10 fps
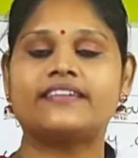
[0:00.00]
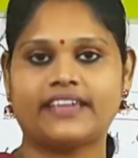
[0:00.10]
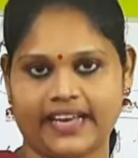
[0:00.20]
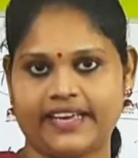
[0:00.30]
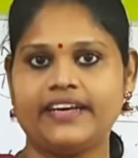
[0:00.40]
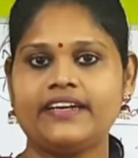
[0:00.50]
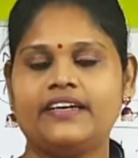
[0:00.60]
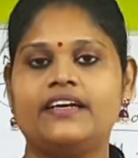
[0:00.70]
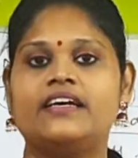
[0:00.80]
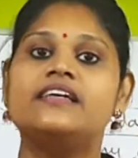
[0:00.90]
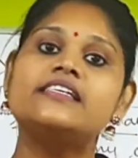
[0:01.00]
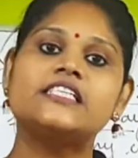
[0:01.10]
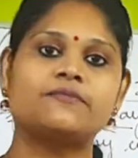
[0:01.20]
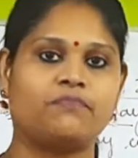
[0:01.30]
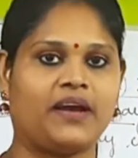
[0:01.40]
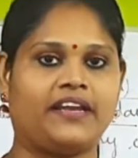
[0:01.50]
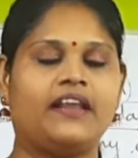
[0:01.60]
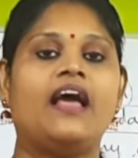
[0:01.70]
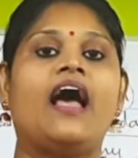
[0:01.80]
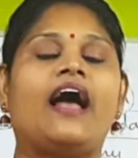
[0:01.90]
tire is mine.
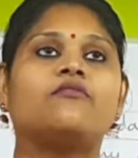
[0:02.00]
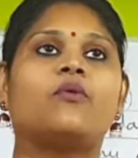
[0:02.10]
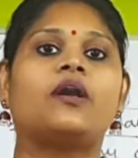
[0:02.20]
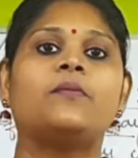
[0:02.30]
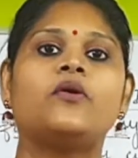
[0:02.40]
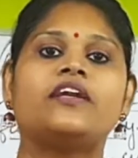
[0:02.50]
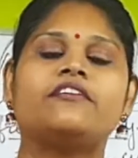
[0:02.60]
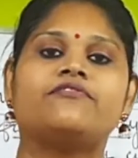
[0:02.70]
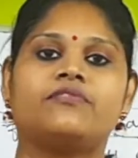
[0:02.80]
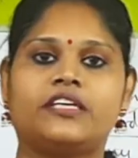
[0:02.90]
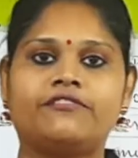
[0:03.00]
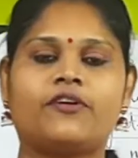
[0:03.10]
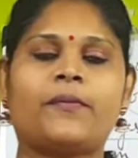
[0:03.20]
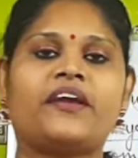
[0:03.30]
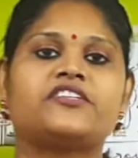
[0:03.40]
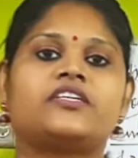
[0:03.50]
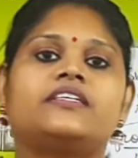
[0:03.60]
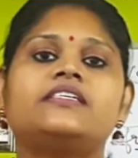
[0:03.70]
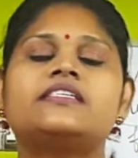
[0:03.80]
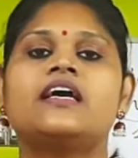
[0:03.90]
And one more information
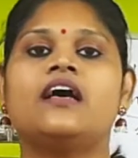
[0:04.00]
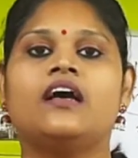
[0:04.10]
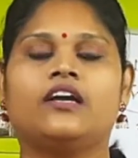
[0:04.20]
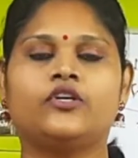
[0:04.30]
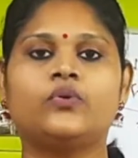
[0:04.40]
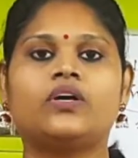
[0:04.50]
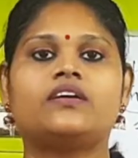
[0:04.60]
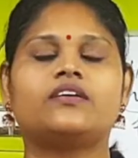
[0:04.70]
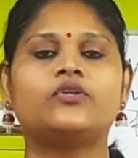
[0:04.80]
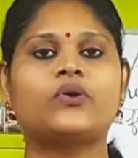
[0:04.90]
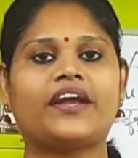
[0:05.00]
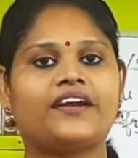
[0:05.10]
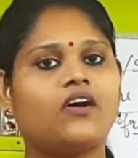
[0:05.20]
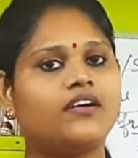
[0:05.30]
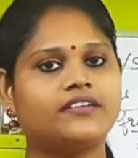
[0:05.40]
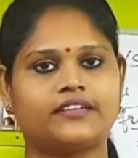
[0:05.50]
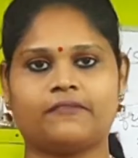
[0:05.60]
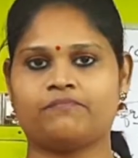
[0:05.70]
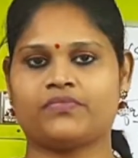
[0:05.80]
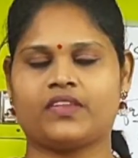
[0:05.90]
is you
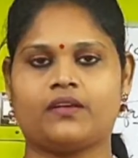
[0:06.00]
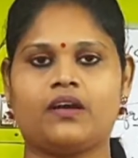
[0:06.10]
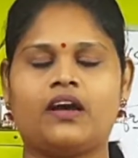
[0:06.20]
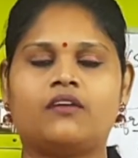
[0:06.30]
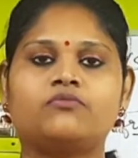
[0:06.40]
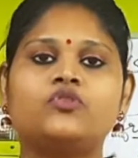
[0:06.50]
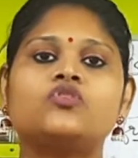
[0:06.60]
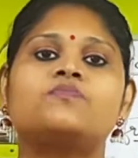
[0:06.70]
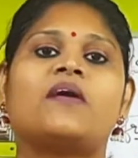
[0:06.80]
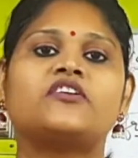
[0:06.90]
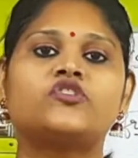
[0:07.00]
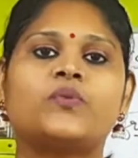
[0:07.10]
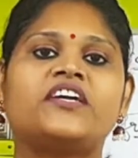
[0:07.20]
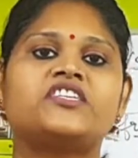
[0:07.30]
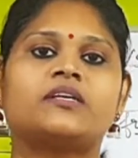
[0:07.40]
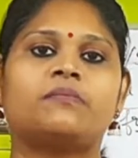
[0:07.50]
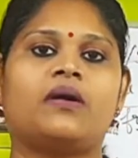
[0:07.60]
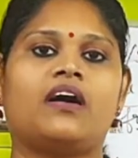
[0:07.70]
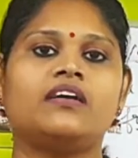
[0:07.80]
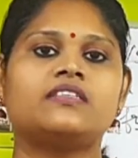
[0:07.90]
cannot use punctuation
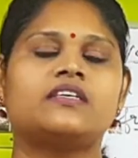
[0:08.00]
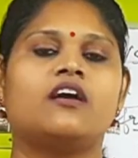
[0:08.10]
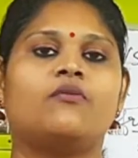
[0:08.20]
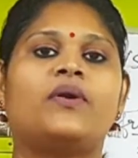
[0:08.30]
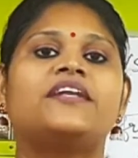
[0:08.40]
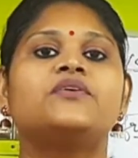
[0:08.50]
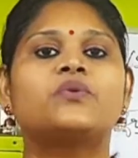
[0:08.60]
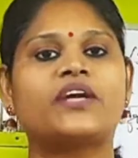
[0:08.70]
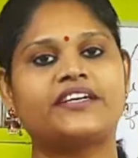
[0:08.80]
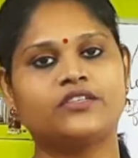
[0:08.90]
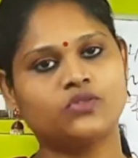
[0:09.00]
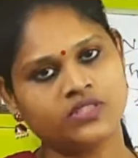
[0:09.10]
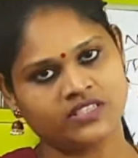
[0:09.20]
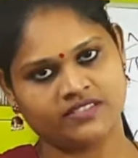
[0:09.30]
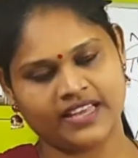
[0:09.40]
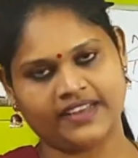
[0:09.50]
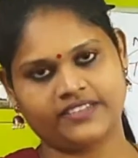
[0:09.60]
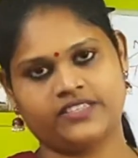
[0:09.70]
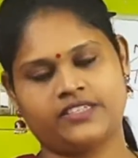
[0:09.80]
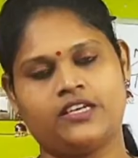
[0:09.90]
marks when you can use
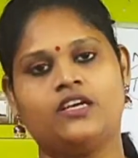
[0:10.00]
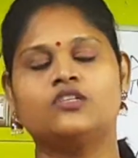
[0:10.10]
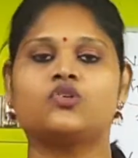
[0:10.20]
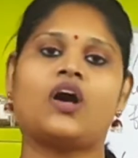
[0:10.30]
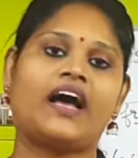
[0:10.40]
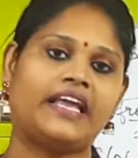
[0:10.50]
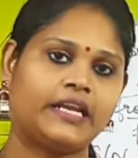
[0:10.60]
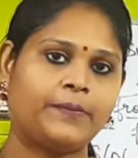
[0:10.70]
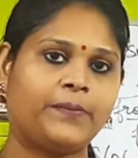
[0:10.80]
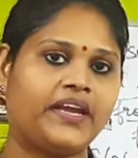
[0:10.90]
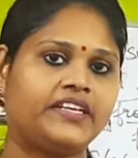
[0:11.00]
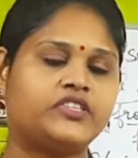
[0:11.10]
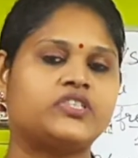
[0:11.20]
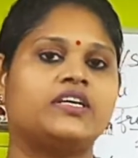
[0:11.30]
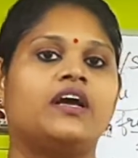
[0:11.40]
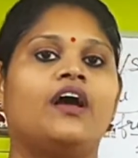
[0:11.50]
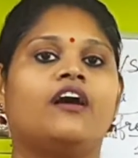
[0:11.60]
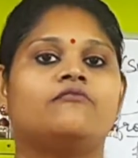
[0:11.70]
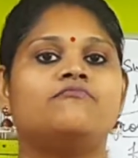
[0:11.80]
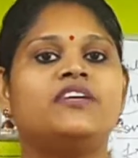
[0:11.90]
that. So I repeat,
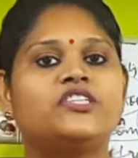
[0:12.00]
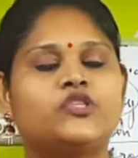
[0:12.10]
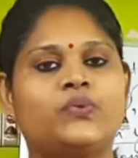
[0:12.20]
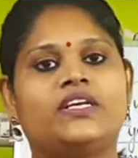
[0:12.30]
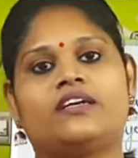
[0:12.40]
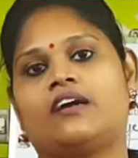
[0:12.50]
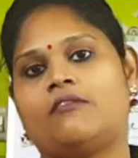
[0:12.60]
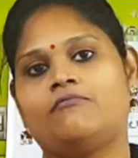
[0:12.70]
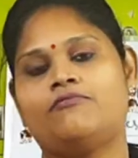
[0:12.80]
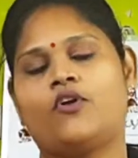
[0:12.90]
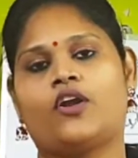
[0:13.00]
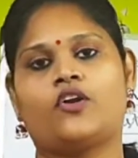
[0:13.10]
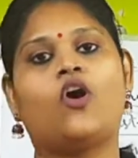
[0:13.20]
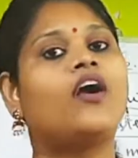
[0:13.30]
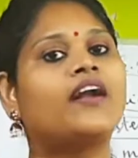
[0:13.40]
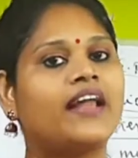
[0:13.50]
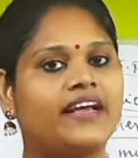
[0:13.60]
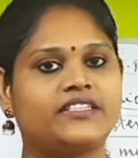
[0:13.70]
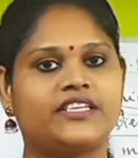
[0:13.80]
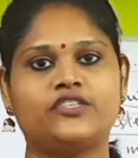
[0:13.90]
which will come for
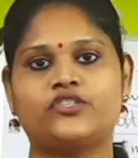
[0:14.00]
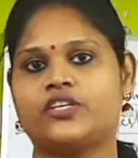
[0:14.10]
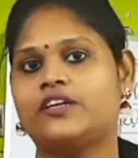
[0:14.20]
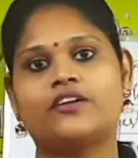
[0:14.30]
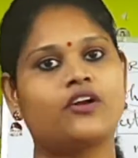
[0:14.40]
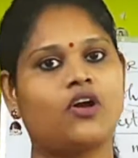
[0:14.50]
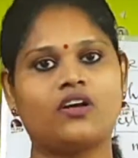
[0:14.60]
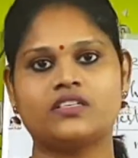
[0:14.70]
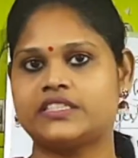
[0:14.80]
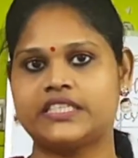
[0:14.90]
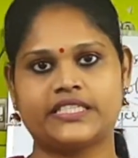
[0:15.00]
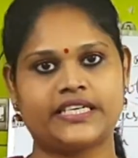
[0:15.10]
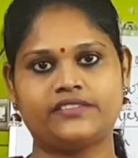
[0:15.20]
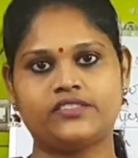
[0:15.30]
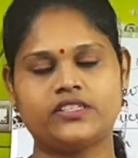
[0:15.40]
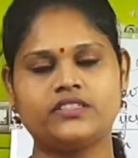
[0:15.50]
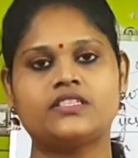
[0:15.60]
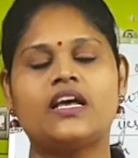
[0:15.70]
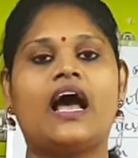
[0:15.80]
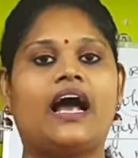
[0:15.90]
non-essential clause in the sentence,
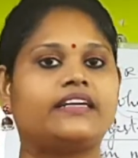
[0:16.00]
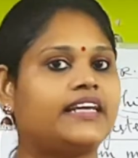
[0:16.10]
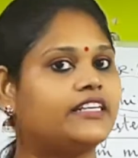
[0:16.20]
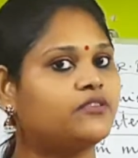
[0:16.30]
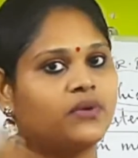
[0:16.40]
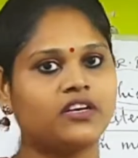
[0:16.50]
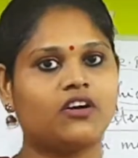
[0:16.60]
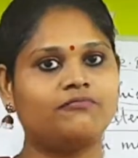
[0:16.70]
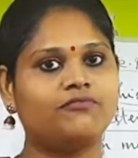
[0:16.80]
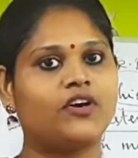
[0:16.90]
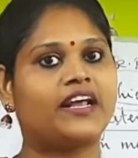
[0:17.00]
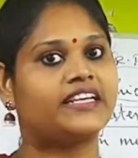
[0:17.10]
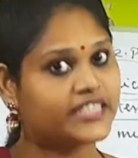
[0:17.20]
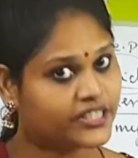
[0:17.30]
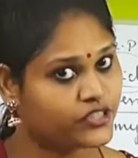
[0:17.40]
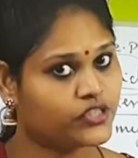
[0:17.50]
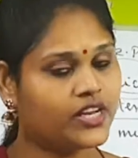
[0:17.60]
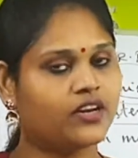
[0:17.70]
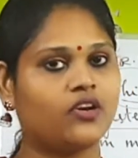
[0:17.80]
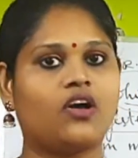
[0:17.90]
and that will come for essential
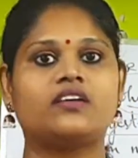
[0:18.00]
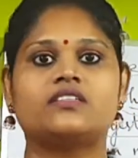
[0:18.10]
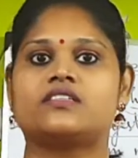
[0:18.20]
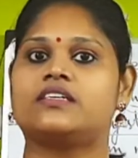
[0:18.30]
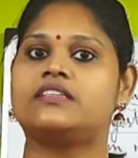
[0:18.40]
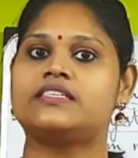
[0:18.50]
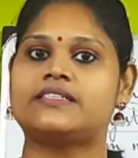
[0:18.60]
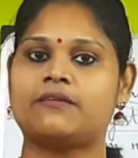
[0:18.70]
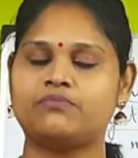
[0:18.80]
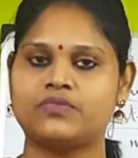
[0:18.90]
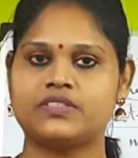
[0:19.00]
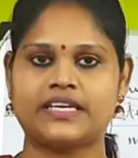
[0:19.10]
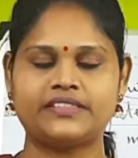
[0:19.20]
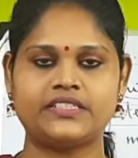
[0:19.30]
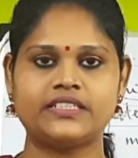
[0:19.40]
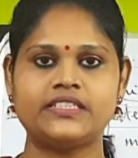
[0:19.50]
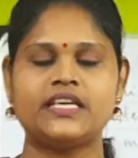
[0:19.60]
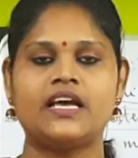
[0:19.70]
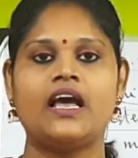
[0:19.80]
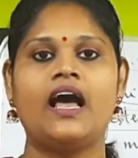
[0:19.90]
clause in the sentence,
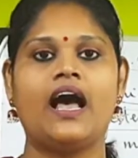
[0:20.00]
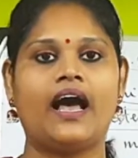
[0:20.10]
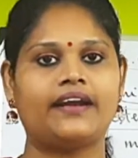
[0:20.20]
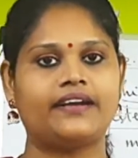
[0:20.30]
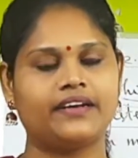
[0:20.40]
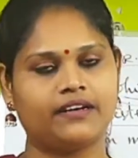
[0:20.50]
and